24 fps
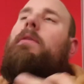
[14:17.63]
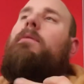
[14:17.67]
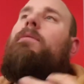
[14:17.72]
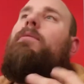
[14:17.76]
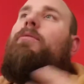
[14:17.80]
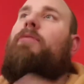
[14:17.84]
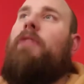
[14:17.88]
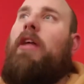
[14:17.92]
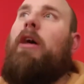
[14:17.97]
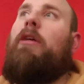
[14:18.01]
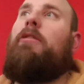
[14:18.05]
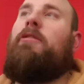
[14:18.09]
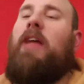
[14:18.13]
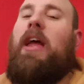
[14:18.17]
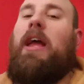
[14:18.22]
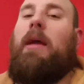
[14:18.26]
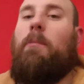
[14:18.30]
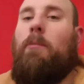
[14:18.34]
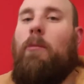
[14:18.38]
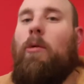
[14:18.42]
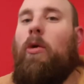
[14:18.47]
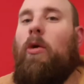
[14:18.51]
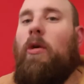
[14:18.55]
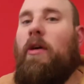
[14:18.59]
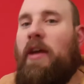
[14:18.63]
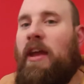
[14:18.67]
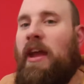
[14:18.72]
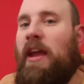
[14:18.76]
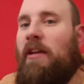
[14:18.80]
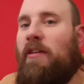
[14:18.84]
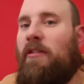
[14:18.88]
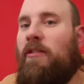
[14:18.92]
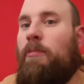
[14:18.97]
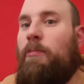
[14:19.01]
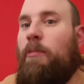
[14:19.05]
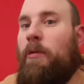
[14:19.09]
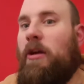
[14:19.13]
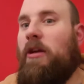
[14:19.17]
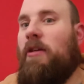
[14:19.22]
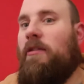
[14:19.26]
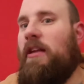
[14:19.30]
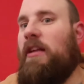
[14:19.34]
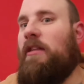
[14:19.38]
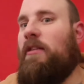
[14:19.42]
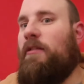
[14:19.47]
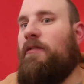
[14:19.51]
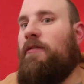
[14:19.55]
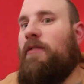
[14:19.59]
They'll take more hits because
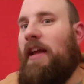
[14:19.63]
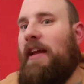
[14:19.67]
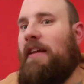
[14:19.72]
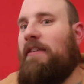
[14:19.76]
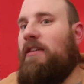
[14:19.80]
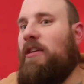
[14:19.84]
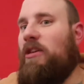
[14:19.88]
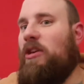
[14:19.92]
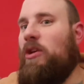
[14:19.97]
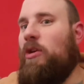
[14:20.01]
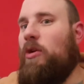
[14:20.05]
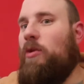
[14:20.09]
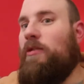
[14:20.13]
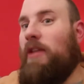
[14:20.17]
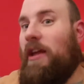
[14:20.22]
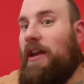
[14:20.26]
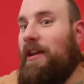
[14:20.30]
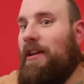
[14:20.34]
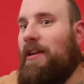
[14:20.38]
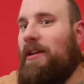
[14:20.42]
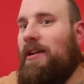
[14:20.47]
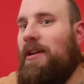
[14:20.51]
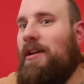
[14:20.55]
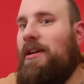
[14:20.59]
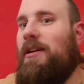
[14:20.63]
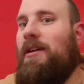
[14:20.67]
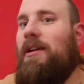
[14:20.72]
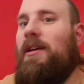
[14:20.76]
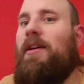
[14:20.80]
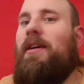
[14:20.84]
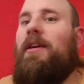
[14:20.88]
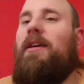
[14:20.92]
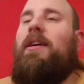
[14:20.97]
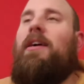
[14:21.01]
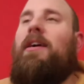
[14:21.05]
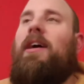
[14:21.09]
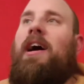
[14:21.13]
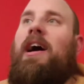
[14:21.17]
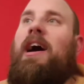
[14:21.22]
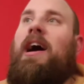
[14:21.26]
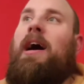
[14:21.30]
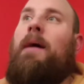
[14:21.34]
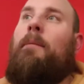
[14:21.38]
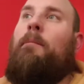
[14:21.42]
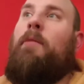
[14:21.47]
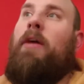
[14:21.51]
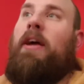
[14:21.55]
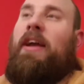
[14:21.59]
they're deflecting you technically.
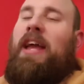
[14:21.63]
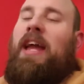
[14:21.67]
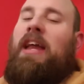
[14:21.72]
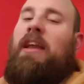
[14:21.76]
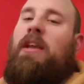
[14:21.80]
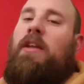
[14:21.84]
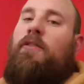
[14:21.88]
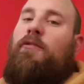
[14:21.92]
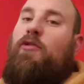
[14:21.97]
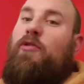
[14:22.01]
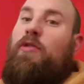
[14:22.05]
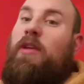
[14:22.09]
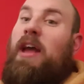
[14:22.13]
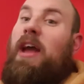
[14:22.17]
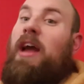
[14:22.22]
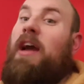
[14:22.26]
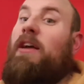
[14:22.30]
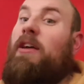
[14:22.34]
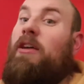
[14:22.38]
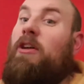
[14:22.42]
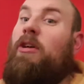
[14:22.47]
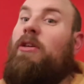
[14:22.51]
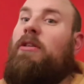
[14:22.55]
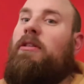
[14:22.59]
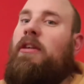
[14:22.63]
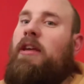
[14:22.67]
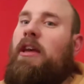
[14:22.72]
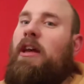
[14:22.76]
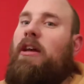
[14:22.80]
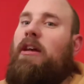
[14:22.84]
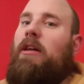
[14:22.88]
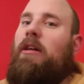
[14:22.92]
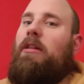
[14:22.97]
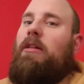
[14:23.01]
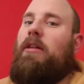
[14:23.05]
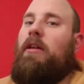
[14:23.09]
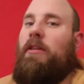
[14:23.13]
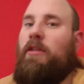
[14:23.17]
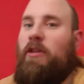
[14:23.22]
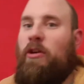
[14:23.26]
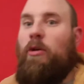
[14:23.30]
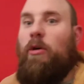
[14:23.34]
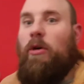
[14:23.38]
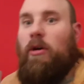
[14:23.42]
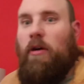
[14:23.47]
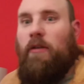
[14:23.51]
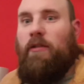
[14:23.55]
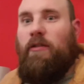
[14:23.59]
Again, if you get a good kill,
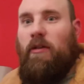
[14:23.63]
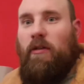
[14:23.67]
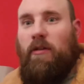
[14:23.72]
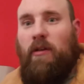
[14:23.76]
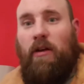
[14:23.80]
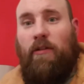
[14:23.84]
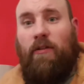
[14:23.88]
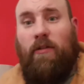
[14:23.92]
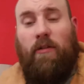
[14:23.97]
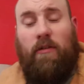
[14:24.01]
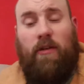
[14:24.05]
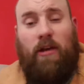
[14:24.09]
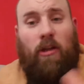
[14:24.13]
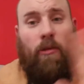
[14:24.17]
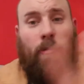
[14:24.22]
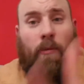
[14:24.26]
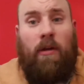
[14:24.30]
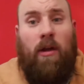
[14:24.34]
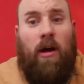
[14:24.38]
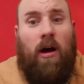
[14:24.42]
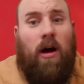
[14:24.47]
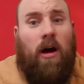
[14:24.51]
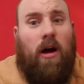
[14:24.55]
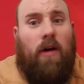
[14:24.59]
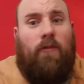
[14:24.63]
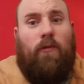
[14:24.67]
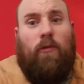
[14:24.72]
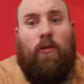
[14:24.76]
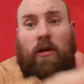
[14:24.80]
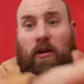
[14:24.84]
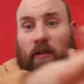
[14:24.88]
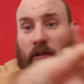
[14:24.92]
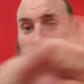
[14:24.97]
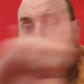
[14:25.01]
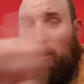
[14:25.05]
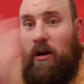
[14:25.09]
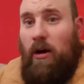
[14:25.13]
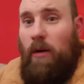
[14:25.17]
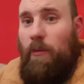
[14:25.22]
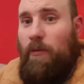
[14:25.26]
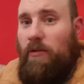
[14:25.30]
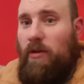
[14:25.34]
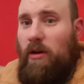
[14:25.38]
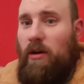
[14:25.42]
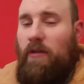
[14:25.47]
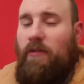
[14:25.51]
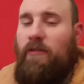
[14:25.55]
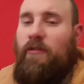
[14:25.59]
you'll also cut them in half or cut the arms
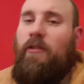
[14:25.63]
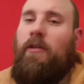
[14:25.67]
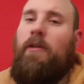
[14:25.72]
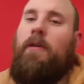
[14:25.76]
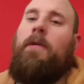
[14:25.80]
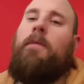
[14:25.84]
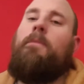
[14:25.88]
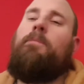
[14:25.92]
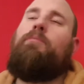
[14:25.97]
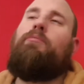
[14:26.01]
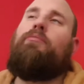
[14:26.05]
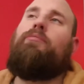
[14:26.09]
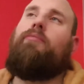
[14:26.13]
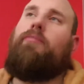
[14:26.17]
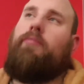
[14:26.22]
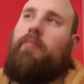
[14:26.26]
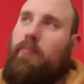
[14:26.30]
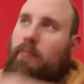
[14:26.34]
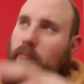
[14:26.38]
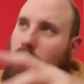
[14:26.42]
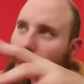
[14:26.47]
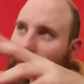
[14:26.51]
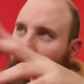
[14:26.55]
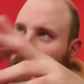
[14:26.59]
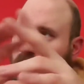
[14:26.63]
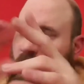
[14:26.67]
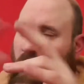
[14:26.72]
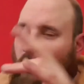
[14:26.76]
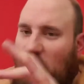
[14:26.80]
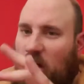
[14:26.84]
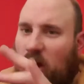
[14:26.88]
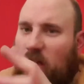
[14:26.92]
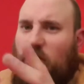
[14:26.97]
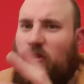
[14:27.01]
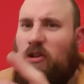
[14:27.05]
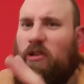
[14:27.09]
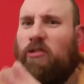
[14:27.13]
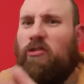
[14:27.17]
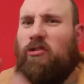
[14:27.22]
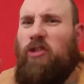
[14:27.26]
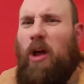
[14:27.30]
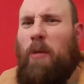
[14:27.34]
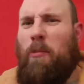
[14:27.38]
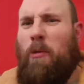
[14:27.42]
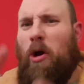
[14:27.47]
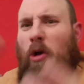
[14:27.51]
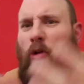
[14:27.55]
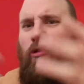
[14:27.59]
off. It goes like slow
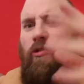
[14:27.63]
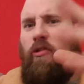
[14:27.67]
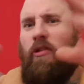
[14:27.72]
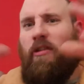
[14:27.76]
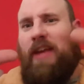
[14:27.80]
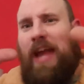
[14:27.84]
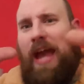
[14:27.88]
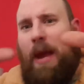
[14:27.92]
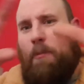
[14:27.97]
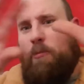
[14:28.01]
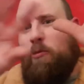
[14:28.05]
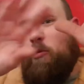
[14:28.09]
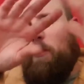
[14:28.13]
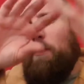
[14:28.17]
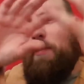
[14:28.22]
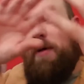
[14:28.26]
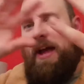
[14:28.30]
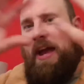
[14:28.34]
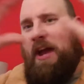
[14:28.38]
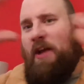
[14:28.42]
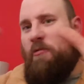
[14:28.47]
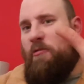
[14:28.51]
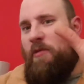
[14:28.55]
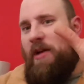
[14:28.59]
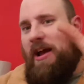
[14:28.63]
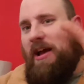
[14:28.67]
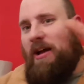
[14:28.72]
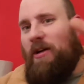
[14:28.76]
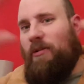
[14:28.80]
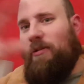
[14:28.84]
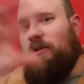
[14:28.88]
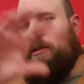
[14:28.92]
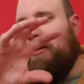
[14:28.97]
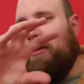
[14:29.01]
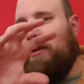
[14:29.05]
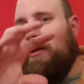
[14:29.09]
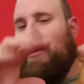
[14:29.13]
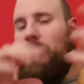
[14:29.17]
motion, the camera will pan round.